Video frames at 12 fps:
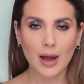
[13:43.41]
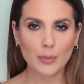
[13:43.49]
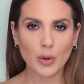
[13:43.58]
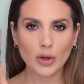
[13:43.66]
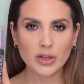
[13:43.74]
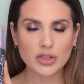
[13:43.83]

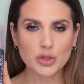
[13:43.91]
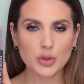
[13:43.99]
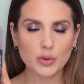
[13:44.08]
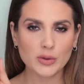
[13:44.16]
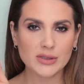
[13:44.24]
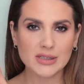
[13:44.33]
I'm going
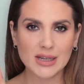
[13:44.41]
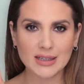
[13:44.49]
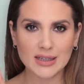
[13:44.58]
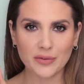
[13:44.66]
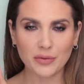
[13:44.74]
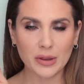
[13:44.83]
to set
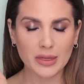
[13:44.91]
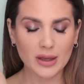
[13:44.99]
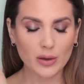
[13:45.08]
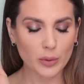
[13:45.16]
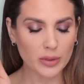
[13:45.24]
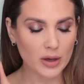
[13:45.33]

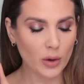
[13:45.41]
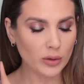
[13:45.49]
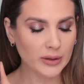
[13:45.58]
everything with the All